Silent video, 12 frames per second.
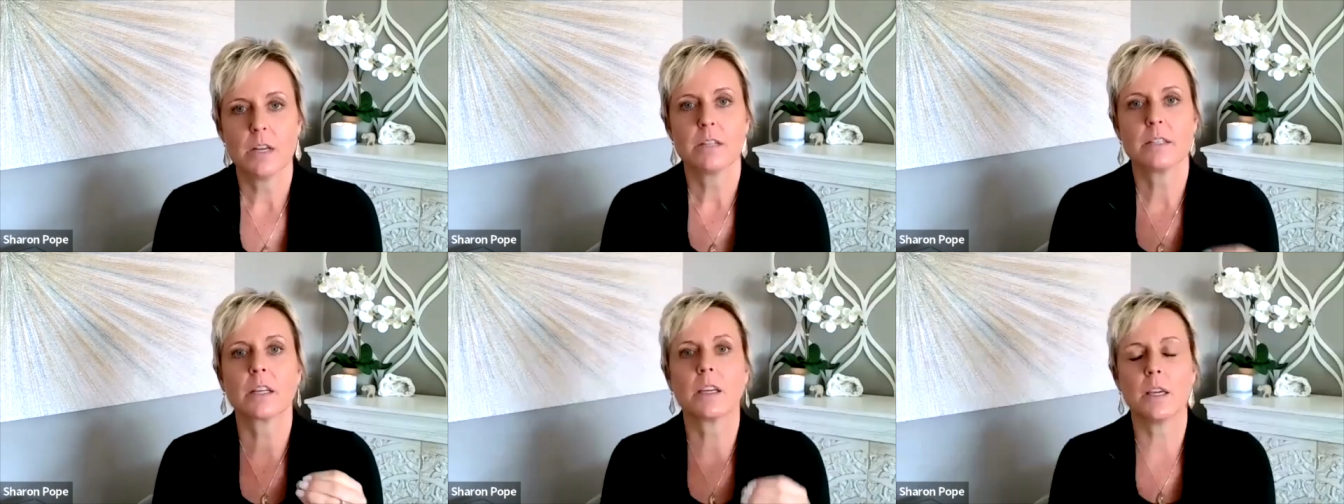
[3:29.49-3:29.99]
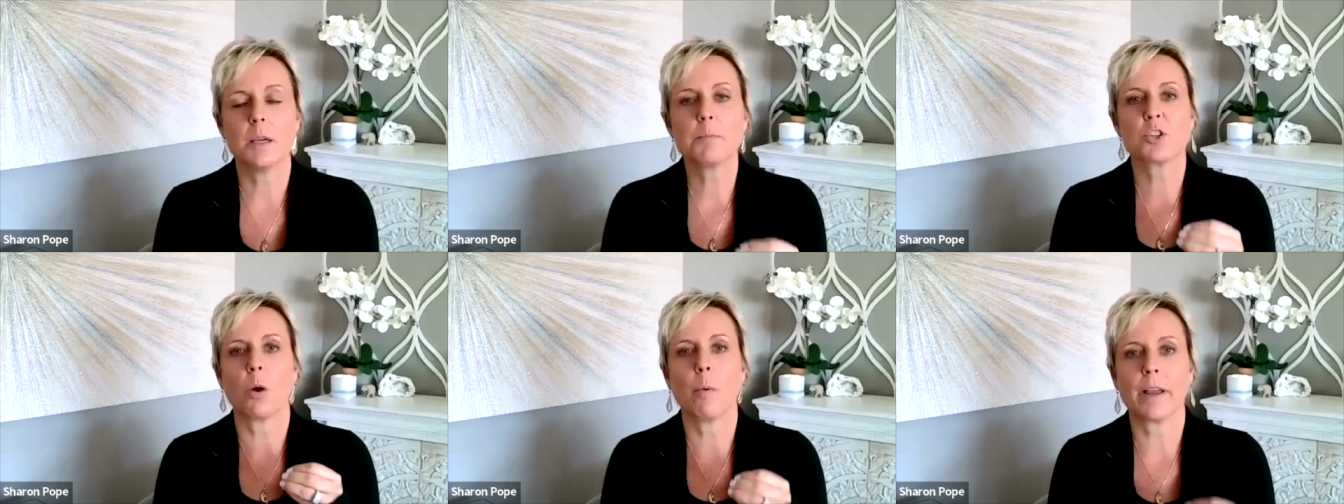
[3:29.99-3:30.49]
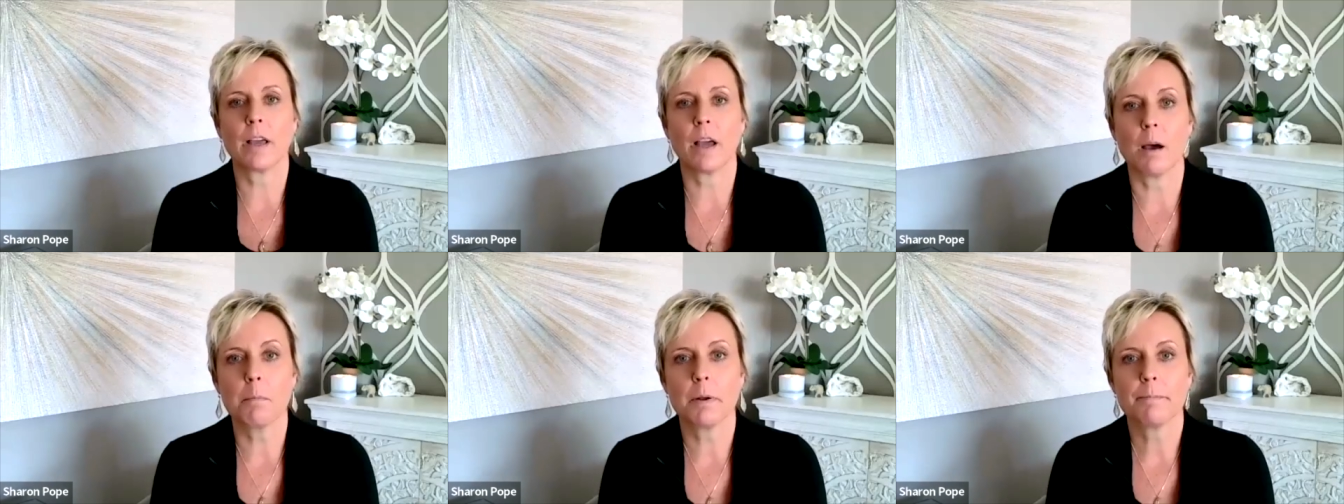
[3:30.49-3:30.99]
to keep showing
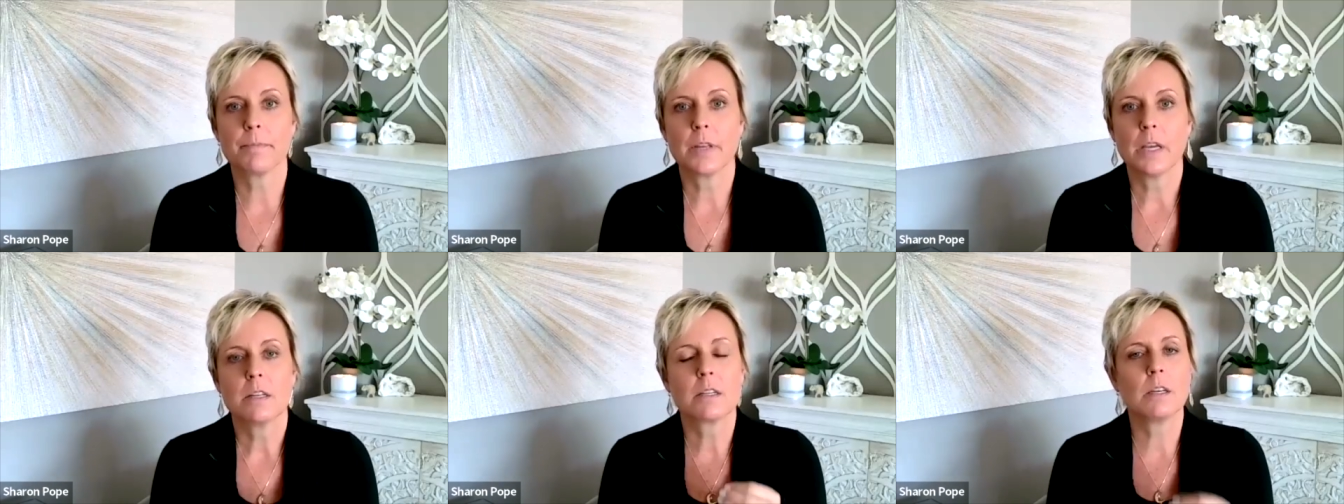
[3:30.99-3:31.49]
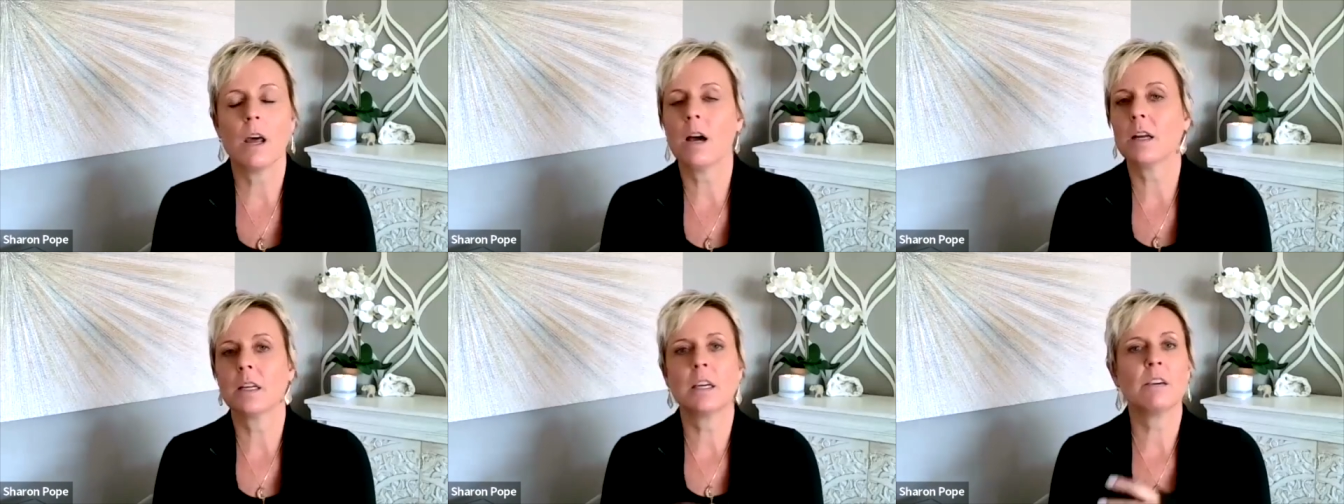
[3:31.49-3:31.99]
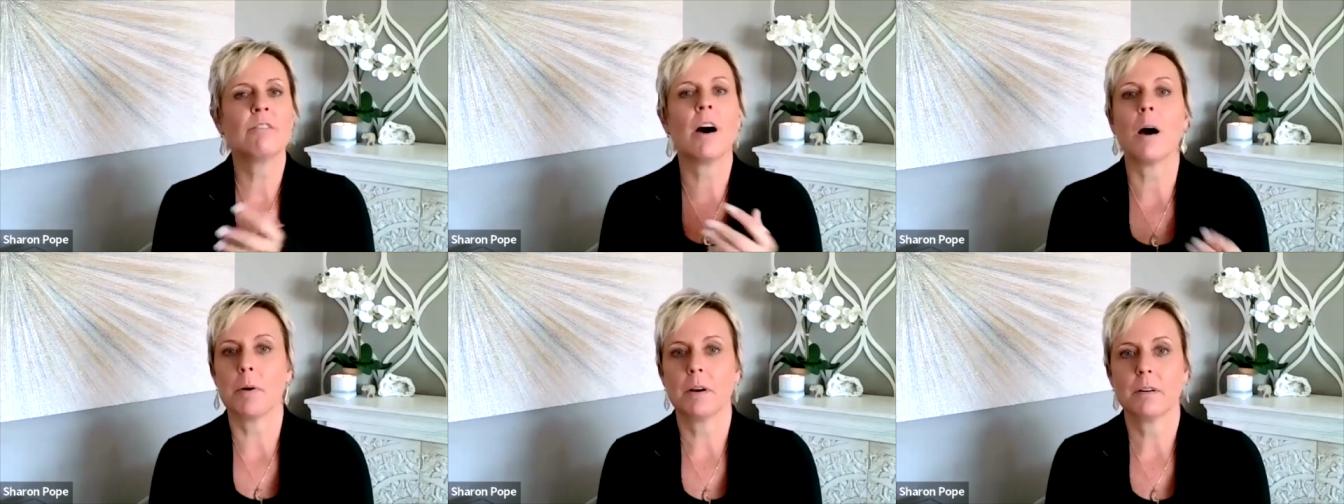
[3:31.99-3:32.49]
up, to not give
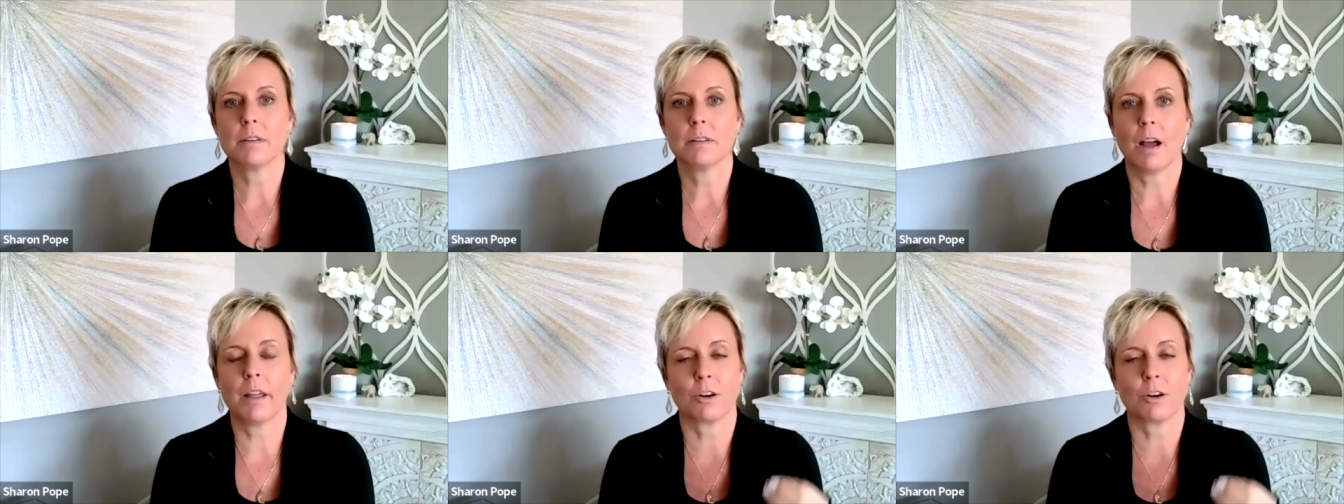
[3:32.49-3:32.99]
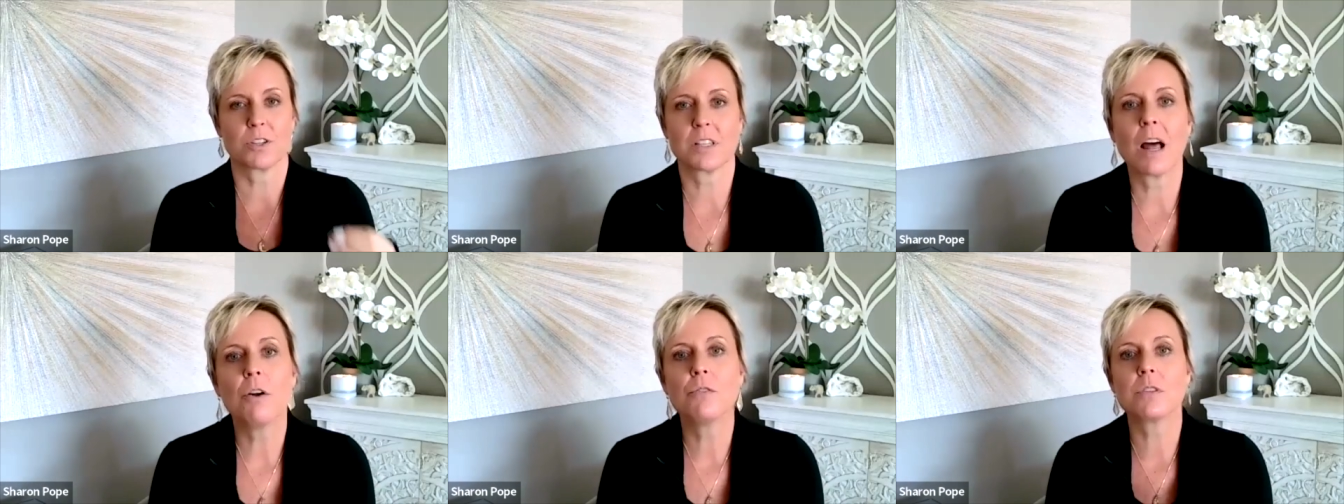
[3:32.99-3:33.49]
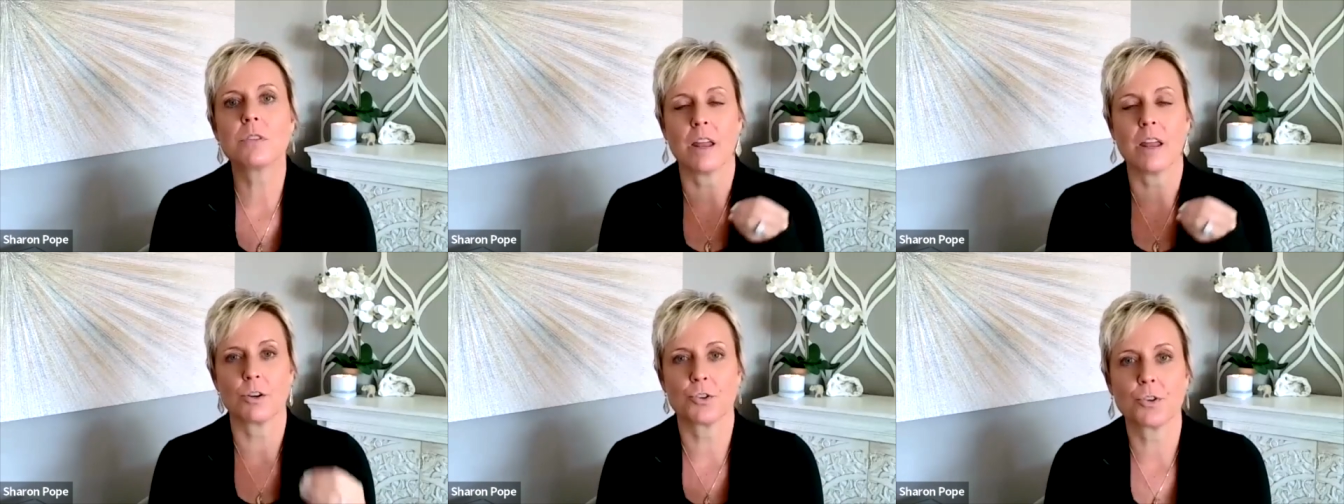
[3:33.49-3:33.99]
up on ourselves and
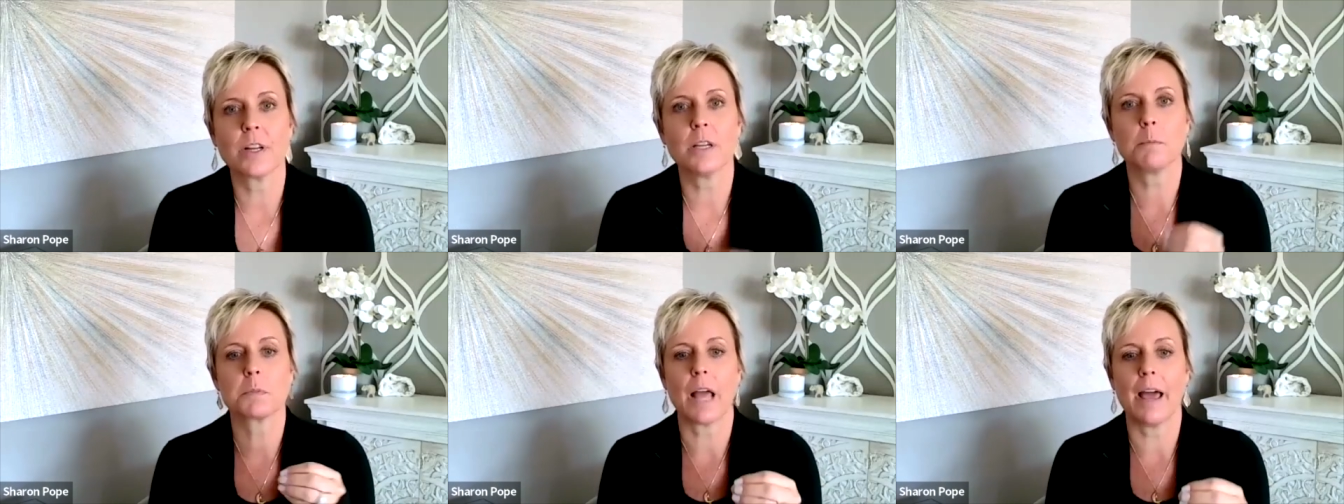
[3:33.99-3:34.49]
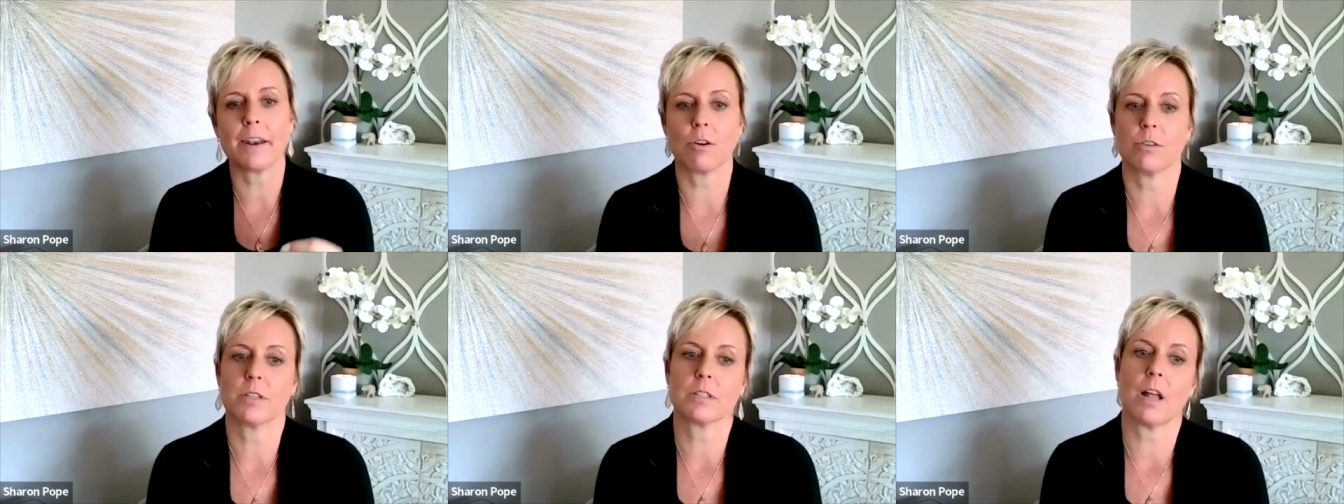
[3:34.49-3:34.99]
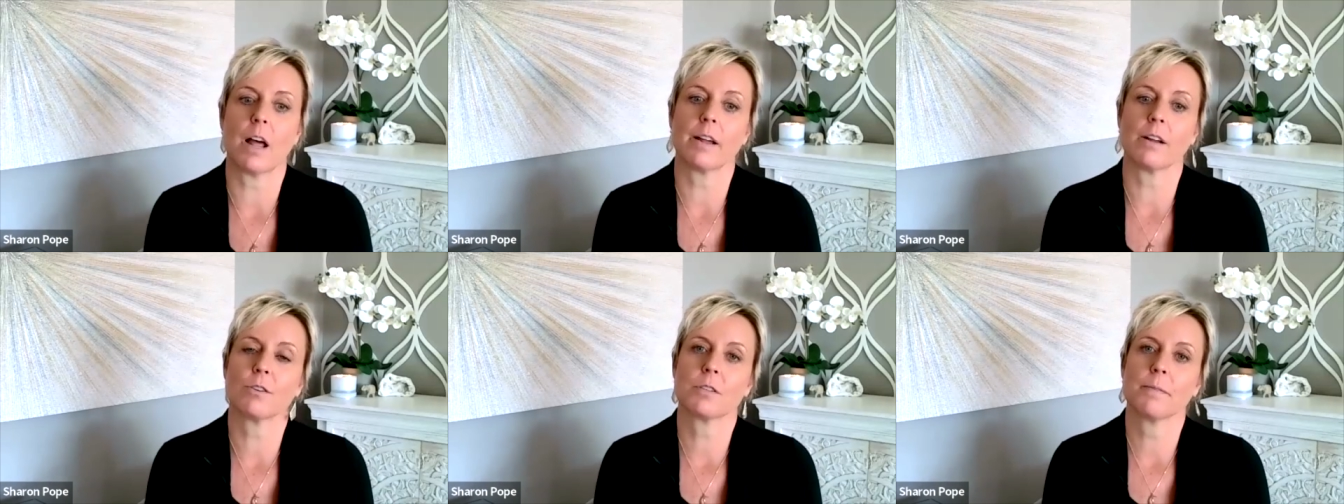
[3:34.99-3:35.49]
our dreams and our
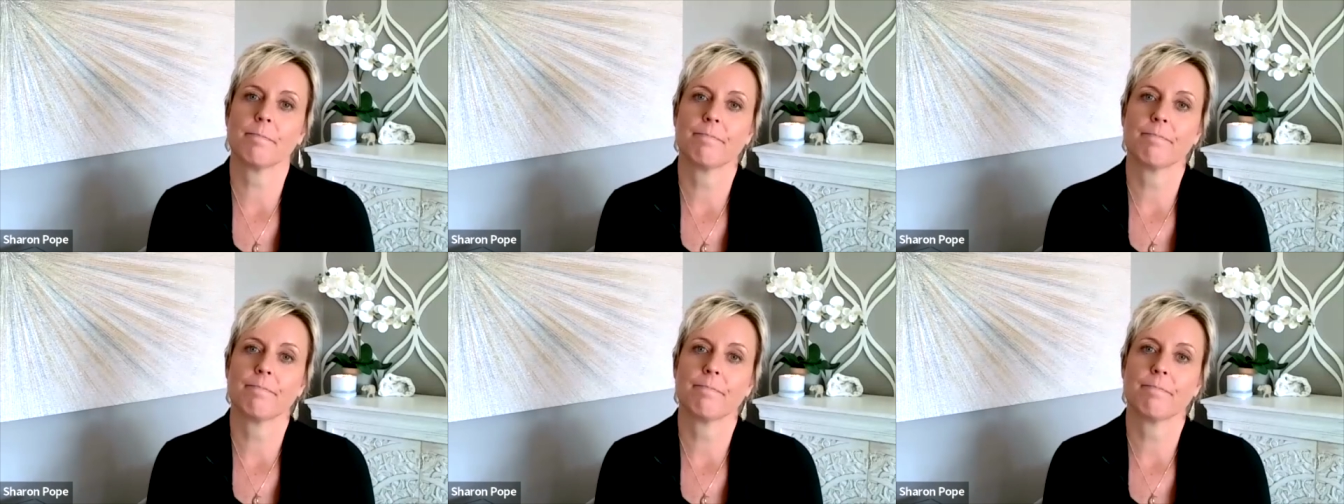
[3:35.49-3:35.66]
desires.